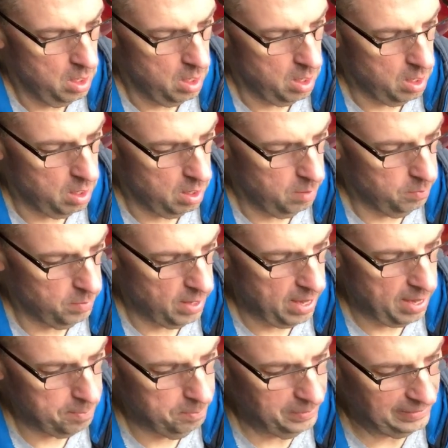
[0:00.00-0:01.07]

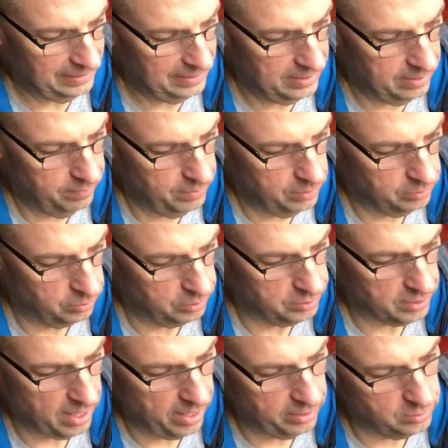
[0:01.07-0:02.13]
I believe these are
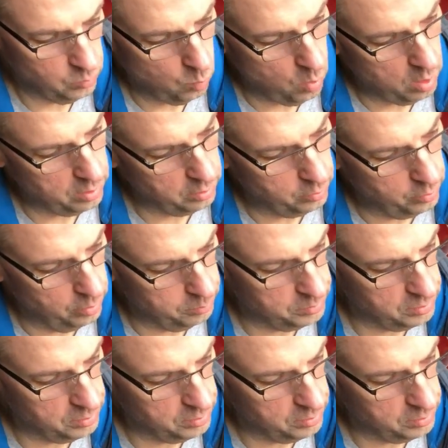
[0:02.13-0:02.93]
size 1 crimp